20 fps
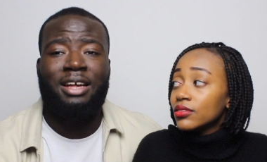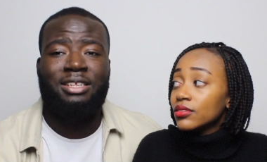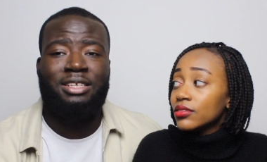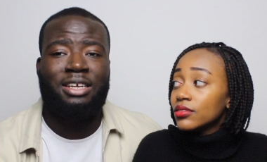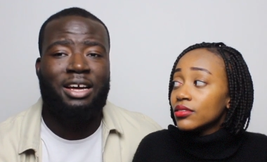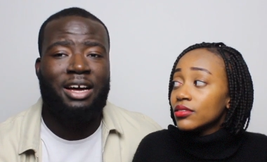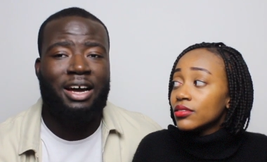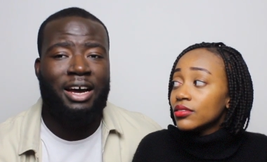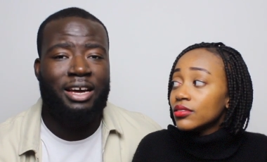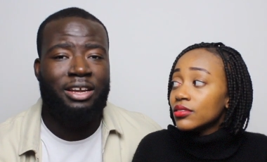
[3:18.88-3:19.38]
Speaker 1: has a
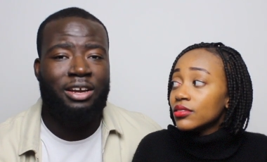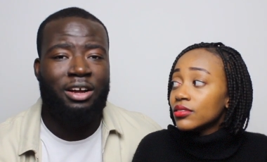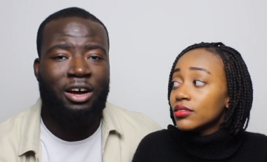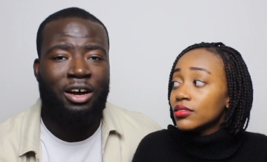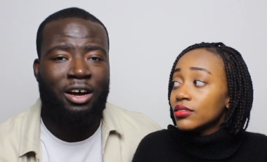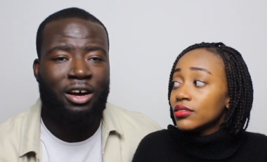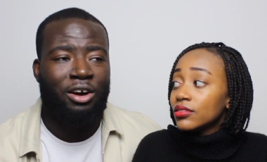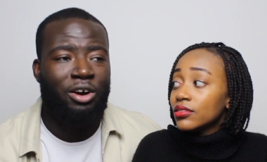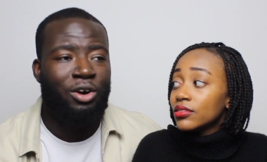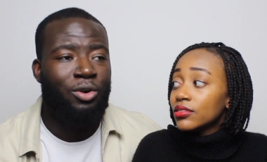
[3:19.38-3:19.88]
kind
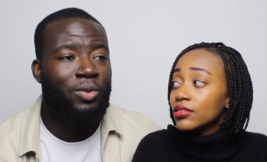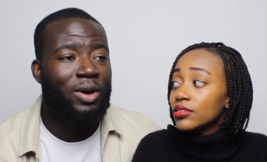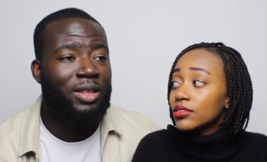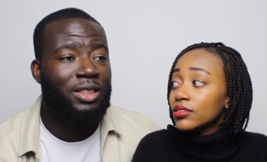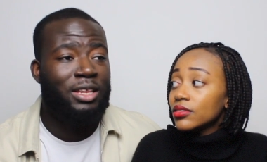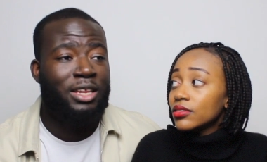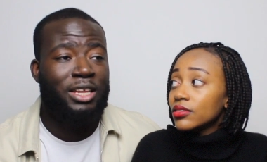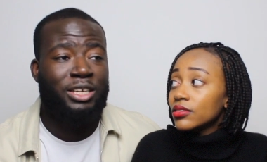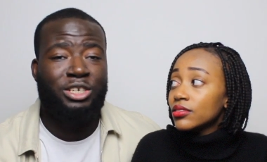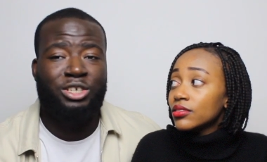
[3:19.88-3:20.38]
heart or whether
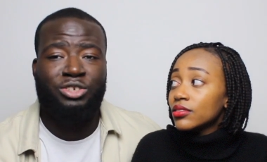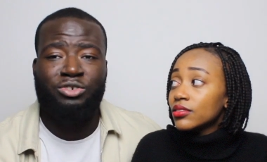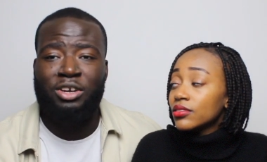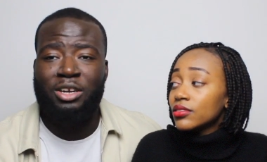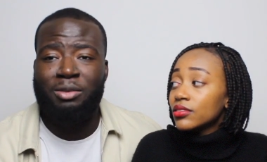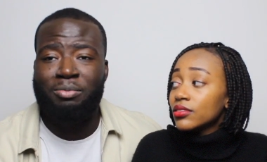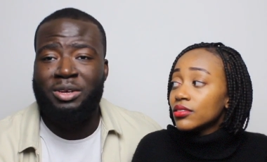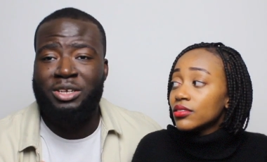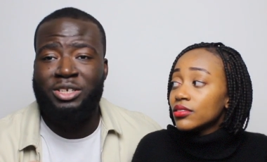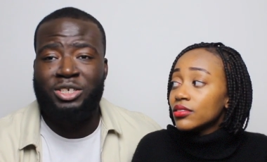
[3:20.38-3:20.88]
they're just trying
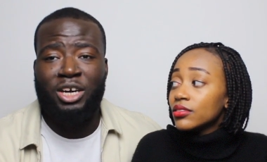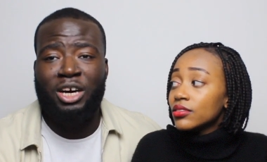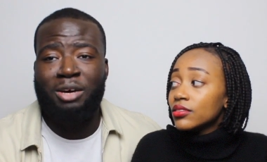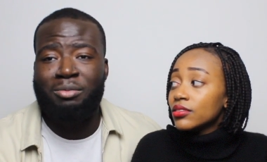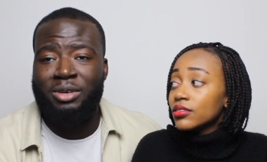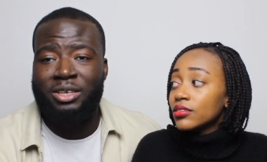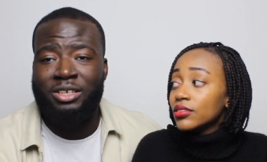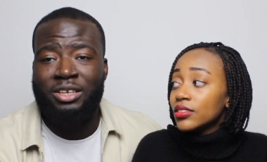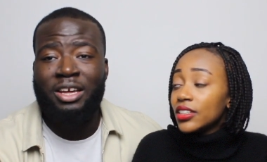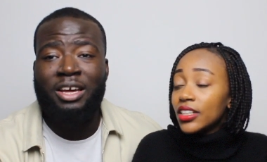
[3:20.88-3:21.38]
to be
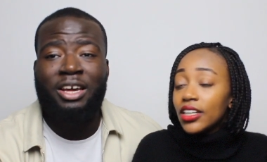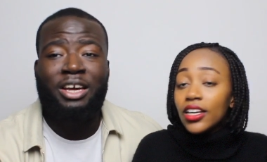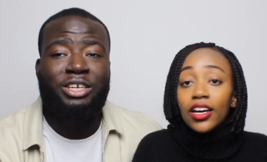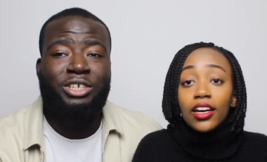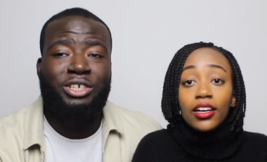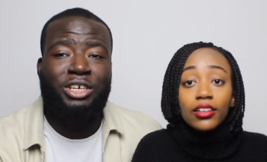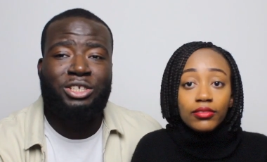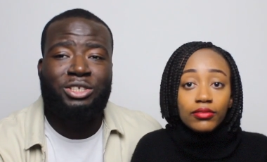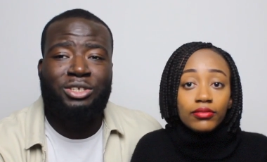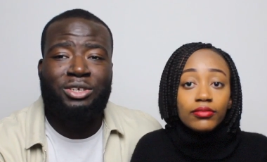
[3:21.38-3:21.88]
charming yeah.
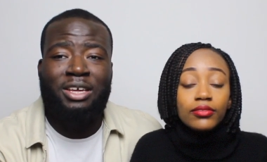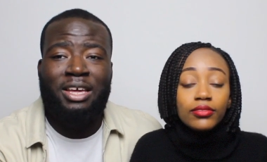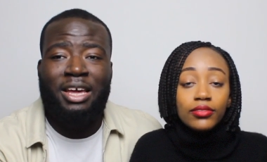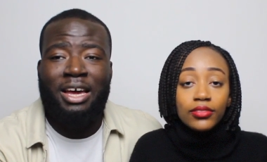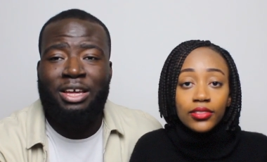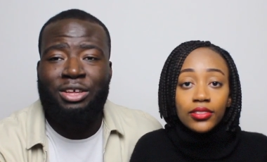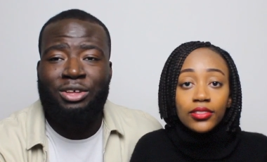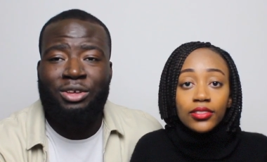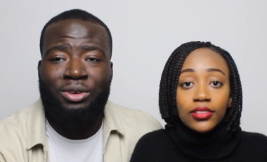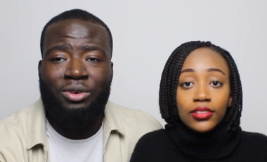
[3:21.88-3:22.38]
just to
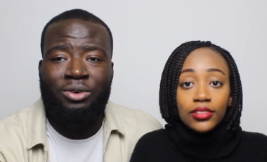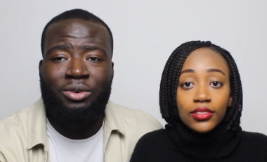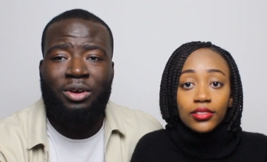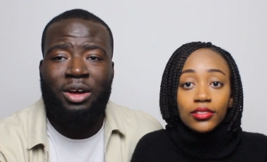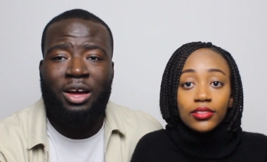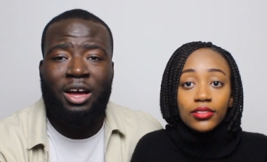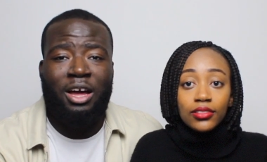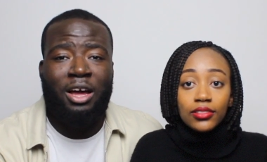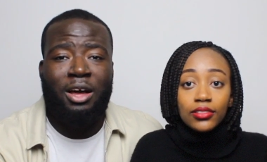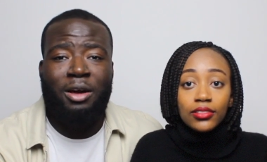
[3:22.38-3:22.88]
get you
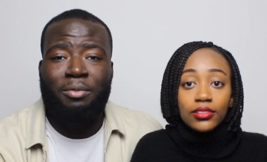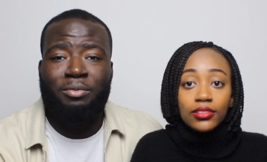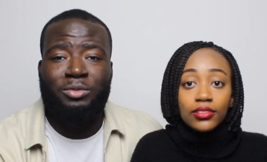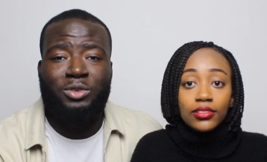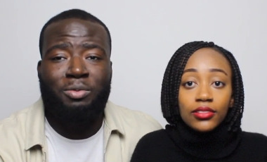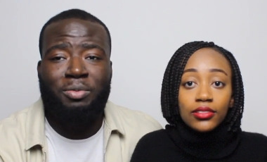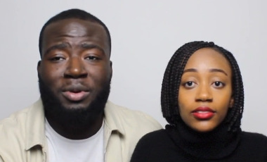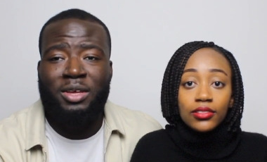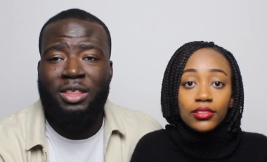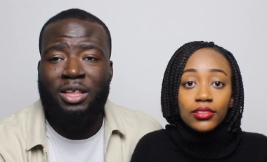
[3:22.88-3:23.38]
um, to
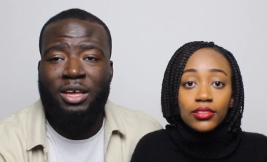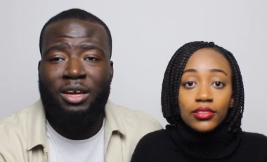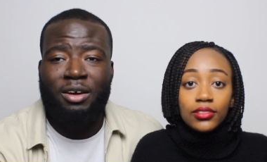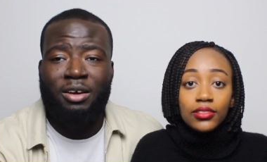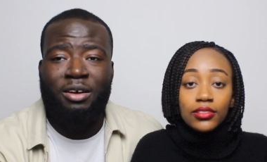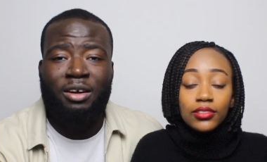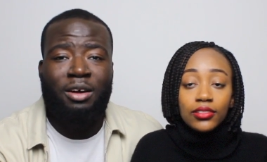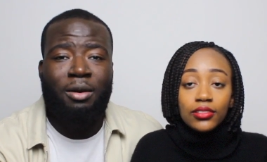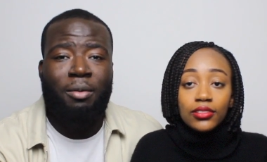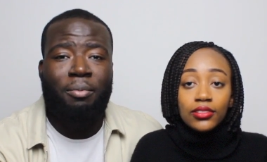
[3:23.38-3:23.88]
be there
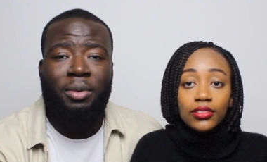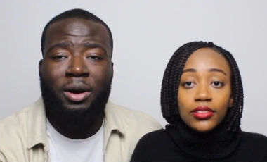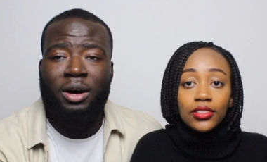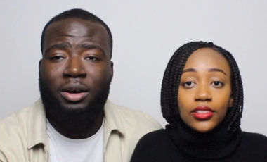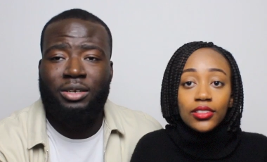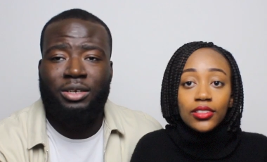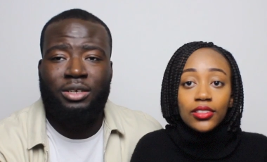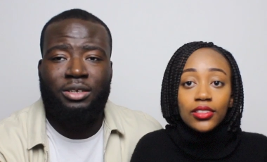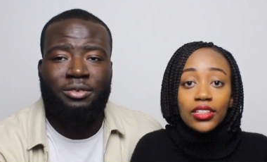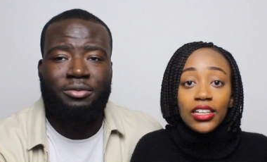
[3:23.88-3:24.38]

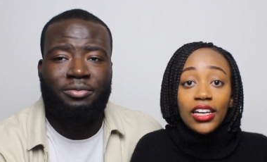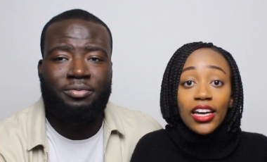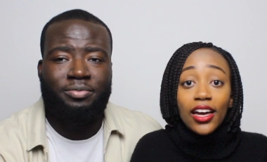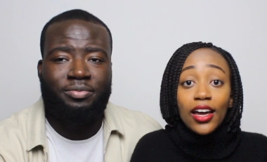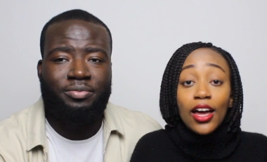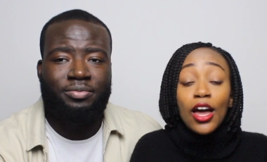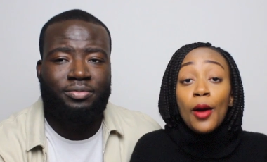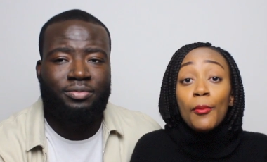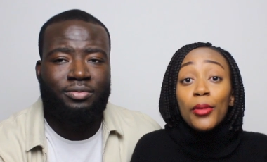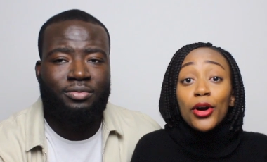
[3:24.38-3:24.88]
partner.
Speaker 2: Yeah,
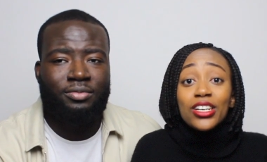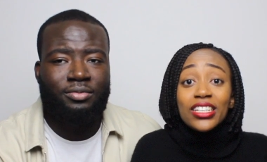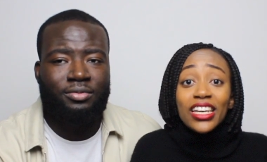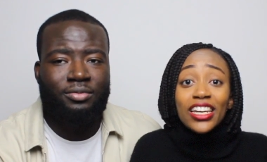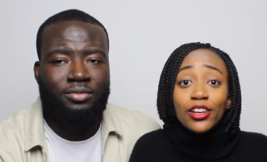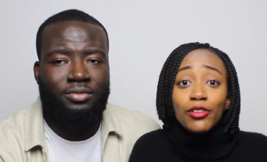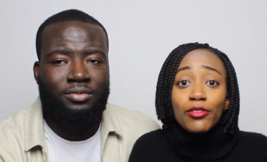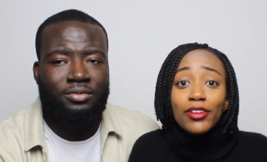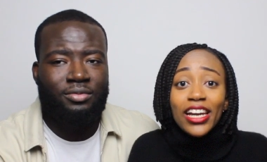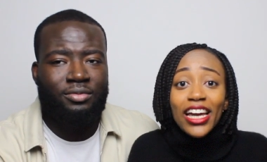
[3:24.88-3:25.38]
because in
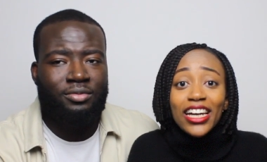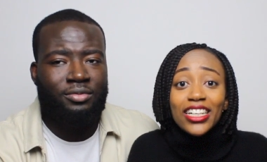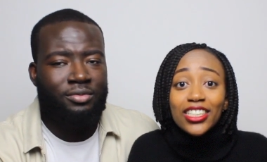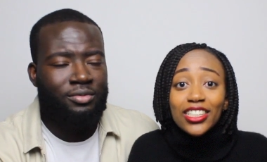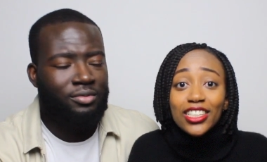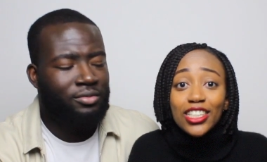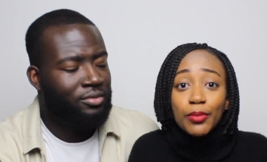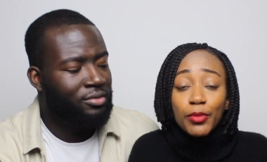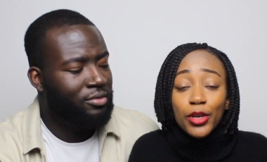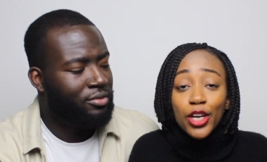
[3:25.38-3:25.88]
a
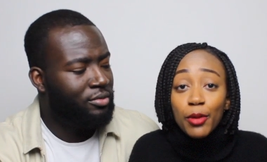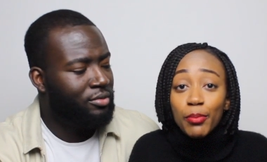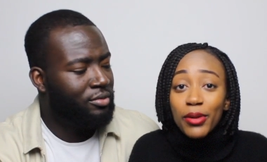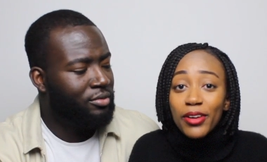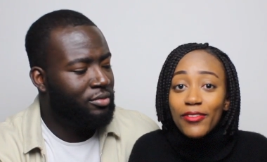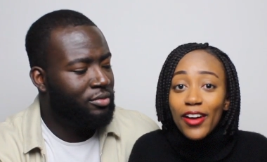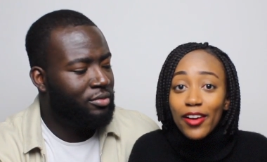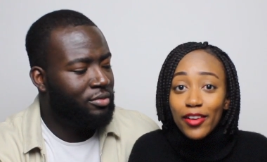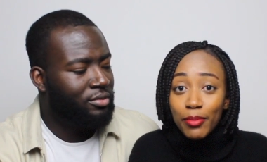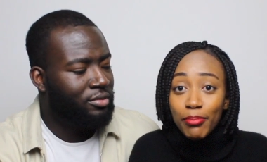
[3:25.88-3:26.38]
relationship you could be
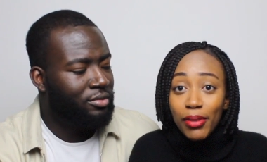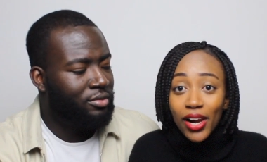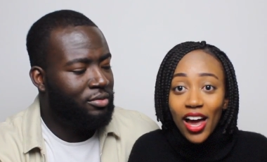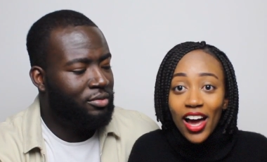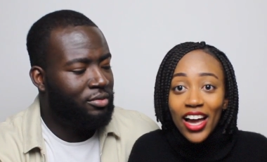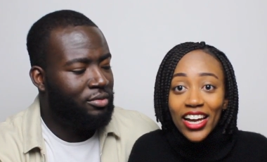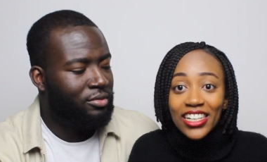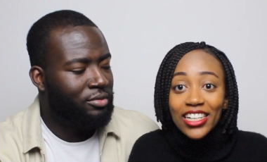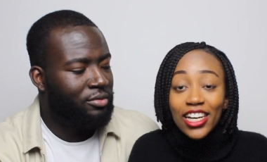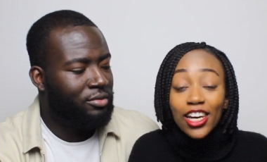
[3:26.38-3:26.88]
very
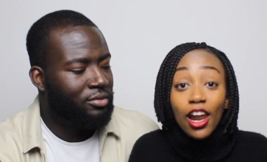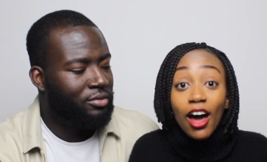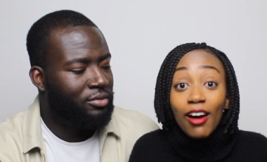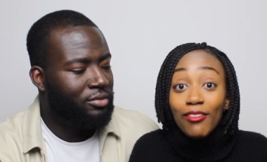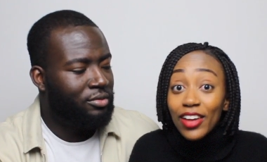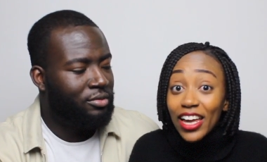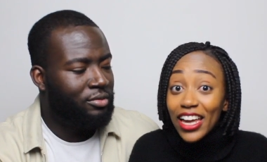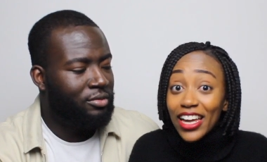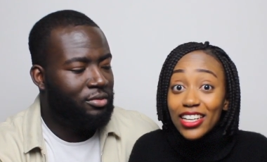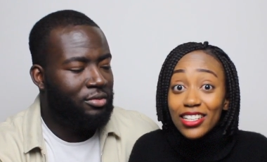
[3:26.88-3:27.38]
blind.
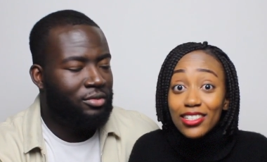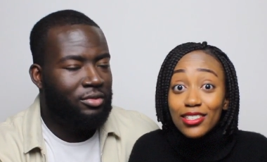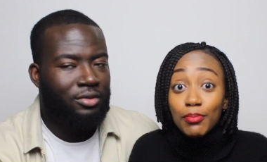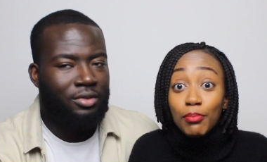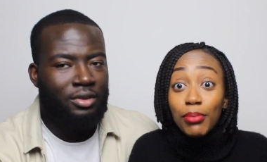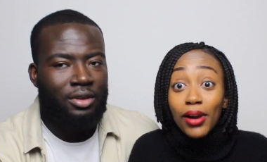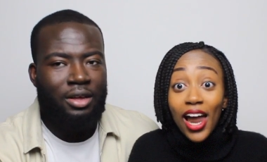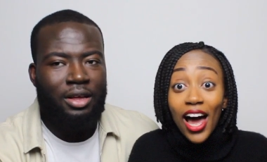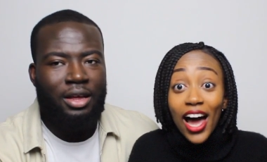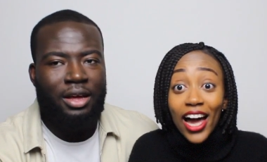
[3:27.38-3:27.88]
Love is
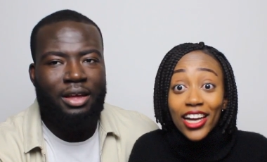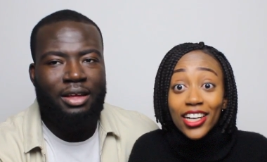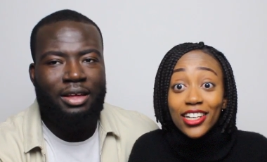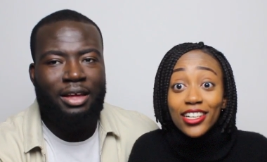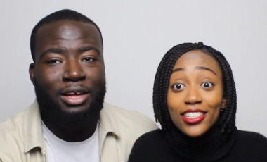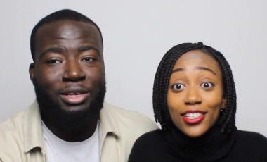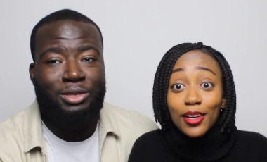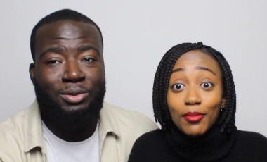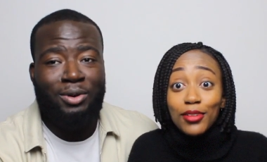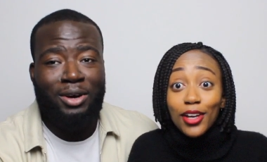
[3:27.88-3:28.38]
blind.
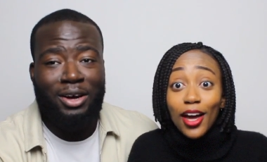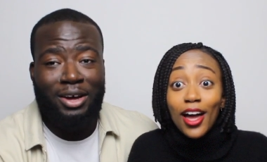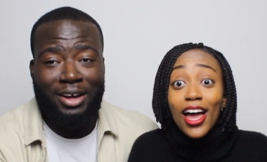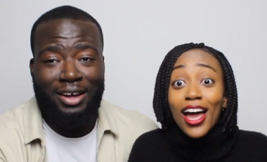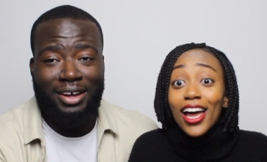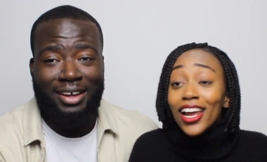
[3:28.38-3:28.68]
Well.